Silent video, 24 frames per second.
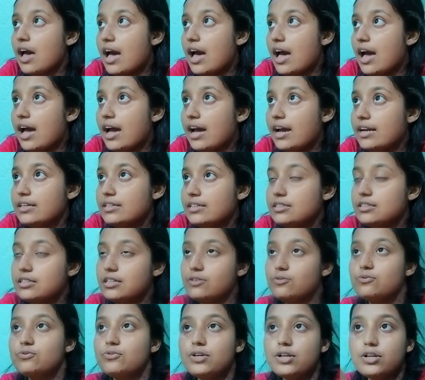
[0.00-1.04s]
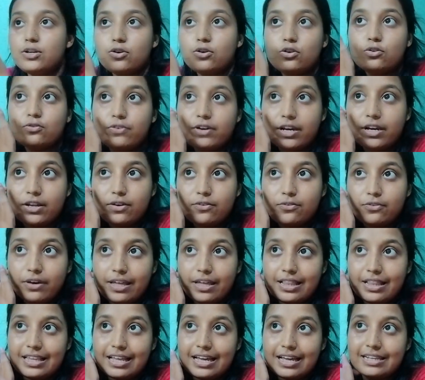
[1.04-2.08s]
And we know very
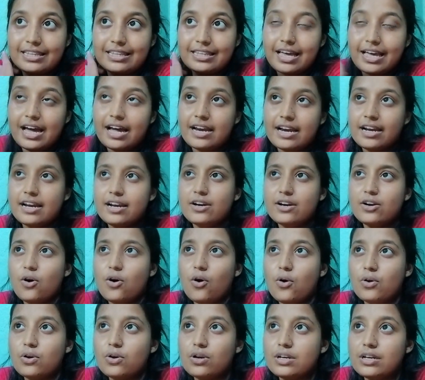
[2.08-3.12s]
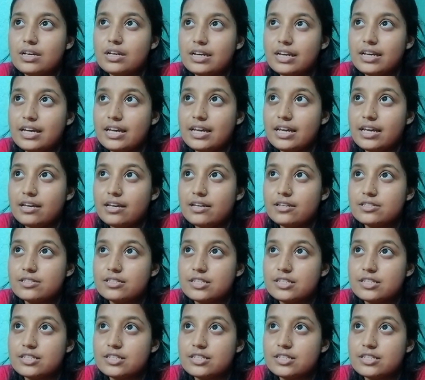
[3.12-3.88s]
well that there are only